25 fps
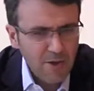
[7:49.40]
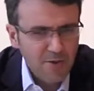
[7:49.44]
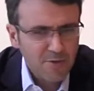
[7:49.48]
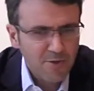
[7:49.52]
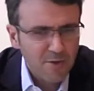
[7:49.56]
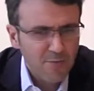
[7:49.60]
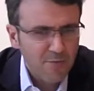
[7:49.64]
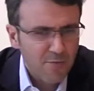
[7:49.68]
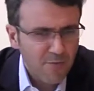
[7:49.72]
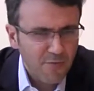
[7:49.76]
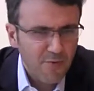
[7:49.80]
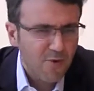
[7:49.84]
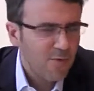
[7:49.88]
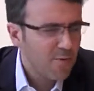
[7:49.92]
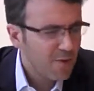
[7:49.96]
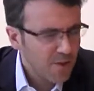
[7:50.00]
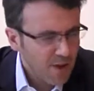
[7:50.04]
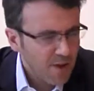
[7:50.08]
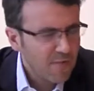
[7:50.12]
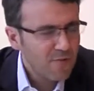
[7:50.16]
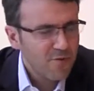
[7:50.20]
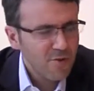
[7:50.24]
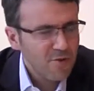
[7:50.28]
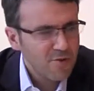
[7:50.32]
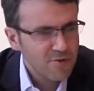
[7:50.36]
mentioned it before,
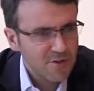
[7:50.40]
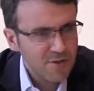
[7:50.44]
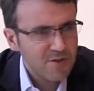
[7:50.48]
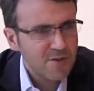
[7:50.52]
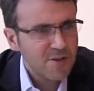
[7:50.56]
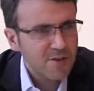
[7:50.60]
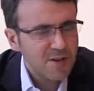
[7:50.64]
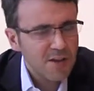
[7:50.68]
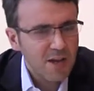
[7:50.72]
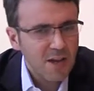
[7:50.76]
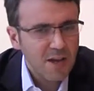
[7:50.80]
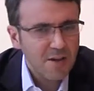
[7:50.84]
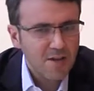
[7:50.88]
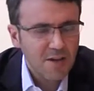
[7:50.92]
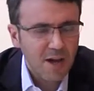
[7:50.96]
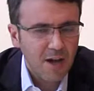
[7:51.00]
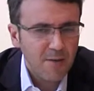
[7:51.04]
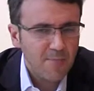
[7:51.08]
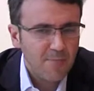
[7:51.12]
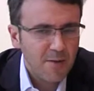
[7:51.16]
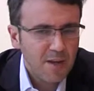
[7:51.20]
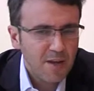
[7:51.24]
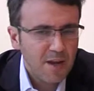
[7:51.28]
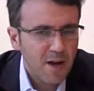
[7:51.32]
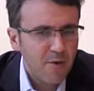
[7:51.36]
but if not, just in case,
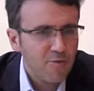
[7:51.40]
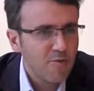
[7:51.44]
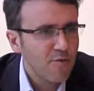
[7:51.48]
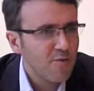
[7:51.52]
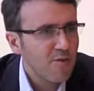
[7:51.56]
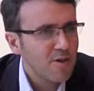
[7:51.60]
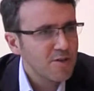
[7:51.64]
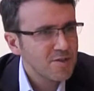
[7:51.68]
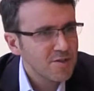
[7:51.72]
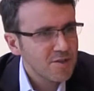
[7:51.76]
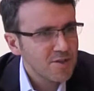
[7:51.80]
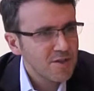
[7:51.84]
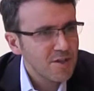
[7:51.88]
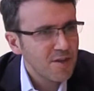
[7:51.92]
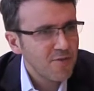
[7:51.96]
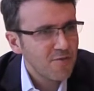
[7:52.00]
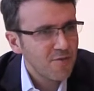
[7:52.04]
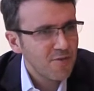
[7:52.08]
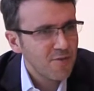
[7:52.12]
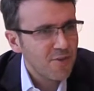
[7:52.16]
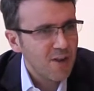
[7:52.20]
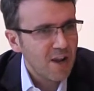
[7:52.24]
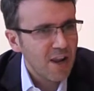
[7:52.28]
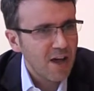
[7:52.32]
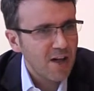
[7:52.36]
I've been out of
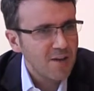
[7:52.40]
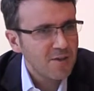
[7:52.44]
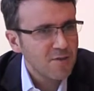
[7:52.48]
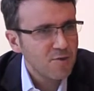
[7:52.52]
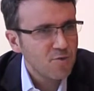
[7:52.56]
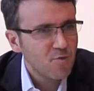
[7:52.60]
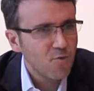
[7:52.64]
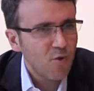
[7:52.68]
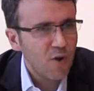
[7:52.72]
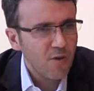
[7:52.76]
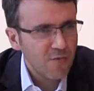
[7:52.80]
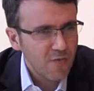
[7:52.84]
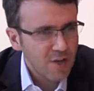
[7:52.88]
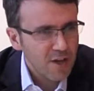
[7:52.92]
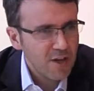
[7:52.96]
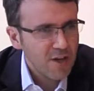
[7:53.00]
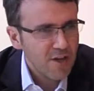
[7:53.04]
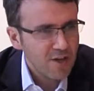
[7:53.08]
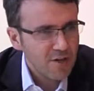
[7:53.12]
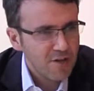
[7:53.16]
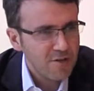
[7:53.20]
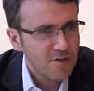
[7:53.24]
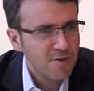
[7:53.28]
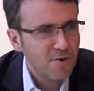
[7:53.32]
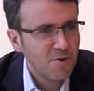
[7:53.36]
Argentina for the last 12
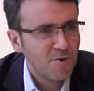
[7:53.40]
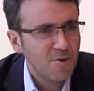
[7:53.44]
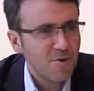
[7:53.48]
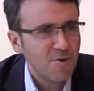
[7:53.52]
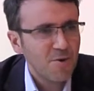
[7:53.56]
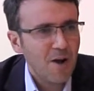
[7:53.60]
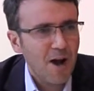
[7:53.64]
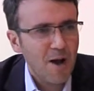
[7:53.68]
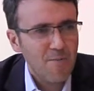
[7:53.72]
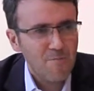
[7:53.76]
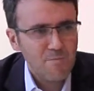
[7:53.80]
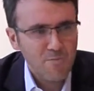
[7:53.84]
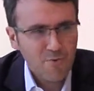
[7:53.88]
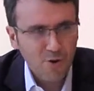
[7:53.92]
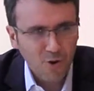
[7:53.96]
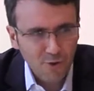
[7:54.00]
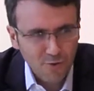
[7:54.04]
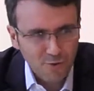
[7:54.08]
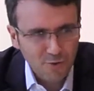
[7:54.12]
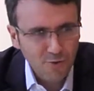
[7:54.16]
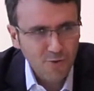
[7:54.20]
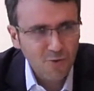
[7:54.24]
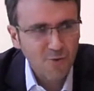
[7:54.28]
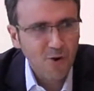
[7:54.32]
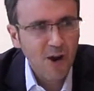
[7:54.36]
years, so I'm
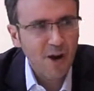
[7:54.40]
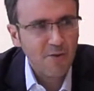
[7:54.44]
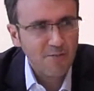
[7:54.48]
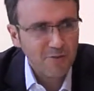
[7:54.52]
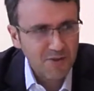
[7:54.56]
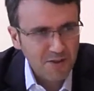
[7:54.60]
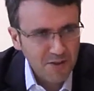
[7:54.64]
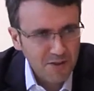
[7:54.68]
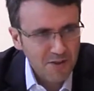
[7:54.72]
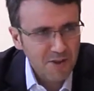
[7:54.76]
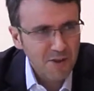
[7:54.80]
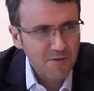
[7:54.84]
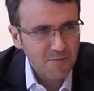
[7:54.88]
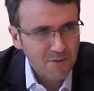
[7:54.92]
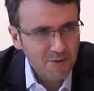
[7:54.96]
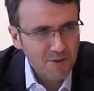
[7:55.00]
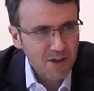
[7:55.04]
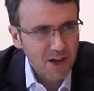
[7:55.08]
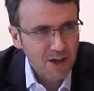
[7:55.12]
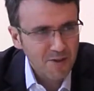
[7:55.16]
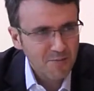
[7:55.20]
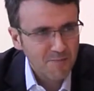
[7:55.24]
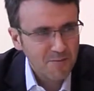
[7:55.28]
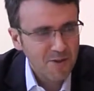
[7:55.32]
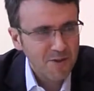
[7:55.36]
not sure I've seen the
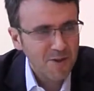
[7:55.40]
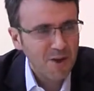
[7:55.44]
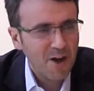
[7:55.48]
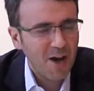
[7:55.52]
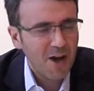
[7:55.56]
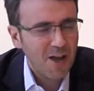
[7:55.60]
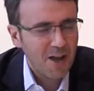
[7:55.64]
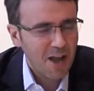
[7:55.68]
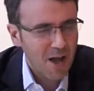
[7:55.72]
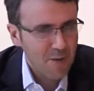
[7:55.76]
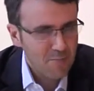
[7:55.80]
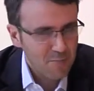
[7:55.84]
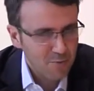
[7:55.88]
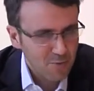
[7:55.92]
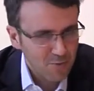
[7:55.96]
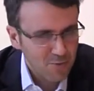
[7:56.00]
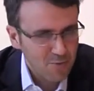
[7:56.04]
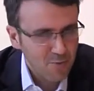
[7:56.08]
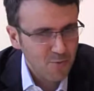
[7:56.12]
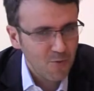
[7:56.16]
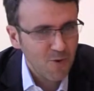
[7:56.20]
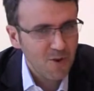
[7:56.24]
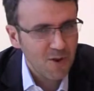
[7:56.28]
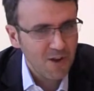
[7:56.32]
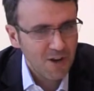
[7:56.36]
advertisement, and I'm
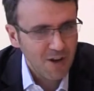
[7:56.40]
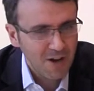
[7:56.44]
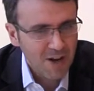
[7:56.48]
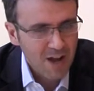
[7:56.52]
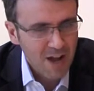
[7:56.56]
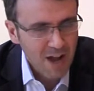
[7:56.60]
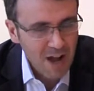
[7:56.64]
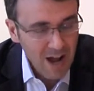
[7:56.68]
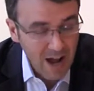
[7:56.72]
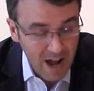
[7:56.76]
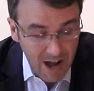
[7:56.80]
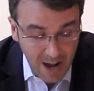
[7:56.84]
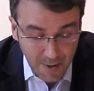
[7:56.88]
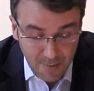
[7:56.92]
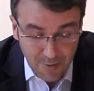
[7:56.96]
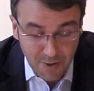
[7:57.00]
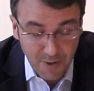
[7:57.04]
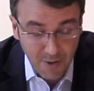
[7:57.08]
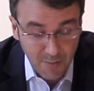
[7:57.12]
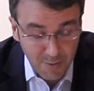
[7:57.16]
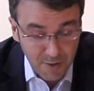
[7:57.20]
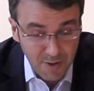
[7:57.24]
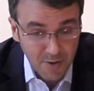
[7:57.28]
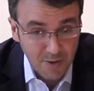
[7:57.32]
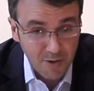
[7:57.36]
not sure whether I'm
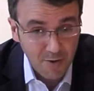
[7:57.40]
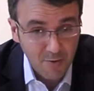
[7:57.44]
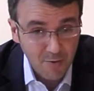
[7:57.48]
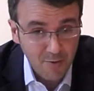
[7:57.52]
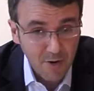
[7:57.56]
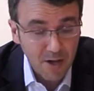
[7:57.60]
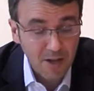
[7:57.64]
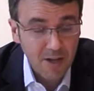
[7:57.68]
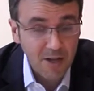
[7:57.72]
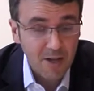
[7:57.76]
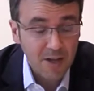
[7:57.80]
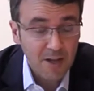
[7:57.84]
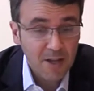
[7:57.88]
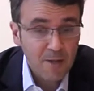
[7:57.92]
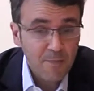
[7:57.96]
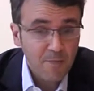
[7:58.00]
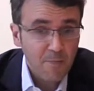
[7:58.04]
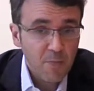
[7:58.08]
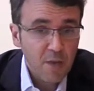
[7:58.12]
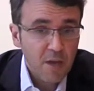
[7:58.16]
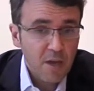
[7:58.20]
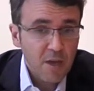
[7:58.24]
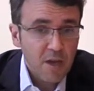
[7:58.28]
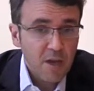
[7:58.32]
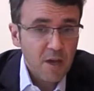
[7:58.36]
interpreting it correctly.
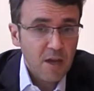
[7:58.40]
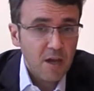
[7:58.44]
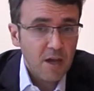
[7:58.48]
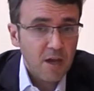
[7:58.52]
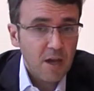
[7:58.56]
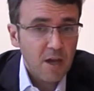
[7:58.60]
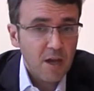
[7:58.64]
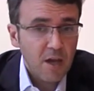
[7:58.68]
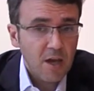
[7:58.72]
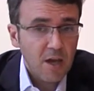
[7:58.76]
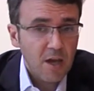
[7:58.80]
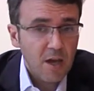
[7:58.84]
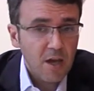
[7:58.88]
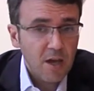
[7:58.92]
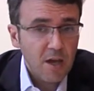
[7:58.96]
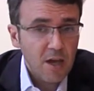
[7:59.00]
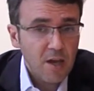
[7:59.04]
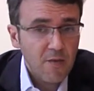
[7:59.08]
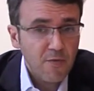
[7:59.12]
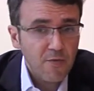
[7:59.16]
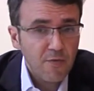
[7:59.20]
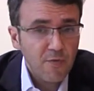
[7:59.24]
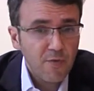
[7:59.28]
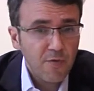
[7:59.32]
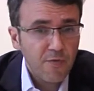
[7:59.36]

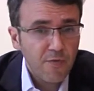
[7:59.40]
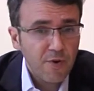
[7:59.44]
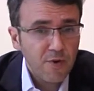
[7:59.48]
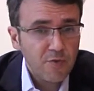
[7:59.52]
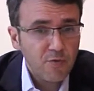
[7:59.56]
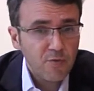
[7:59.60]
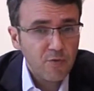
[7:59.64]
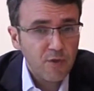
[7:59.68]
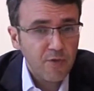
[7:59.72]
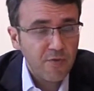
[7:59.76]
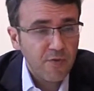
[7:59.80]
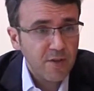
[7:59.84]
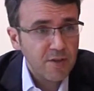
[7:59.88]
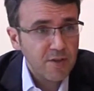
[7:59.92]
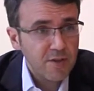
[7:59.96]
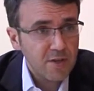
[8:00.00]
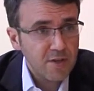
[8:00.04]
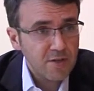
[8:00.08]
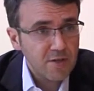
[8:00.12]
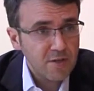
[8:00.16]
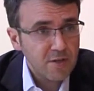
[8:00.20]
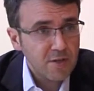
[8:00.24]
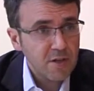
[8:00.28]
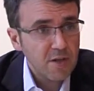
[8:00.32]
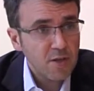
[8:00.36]
If you refer to the fact
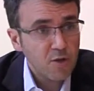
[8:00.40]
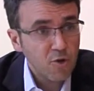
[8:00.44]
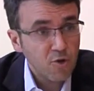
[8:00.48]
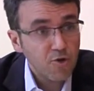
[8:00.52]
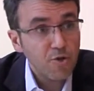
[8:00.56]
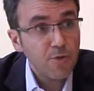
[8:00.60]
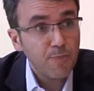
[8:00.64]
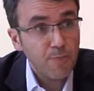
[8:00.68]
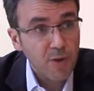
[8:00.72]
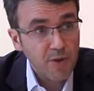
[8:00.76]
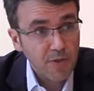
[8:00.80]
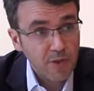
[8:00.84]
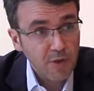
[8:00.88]
that Argentina is not